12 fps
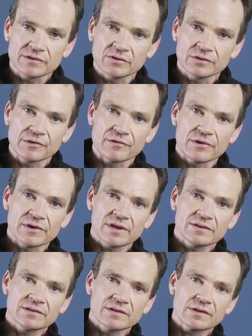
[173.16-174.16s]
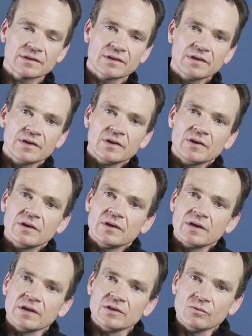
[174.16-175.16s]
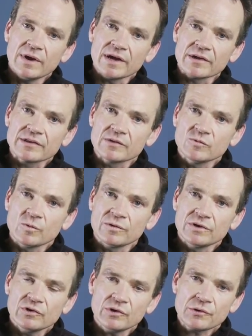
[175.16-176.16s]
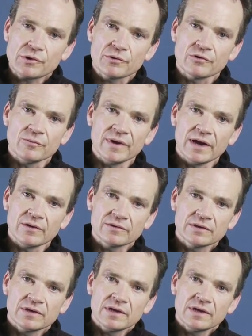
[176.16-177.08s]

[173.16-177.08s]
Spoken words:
in the knowledge of genetics in the West, and what we're not sure about